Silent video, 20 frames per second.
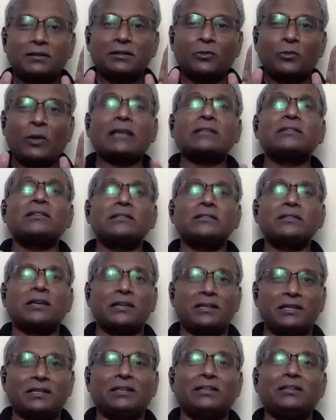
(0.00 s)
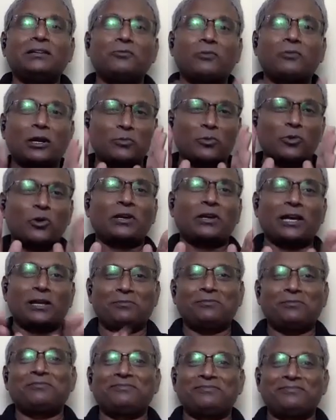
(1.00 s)
the vaccines are here one more time.
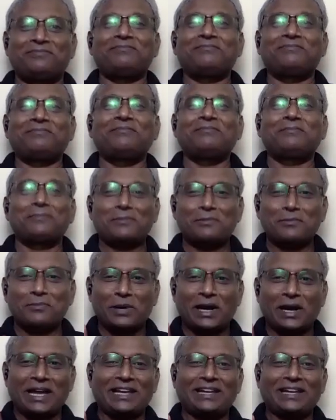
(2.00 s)
Bye.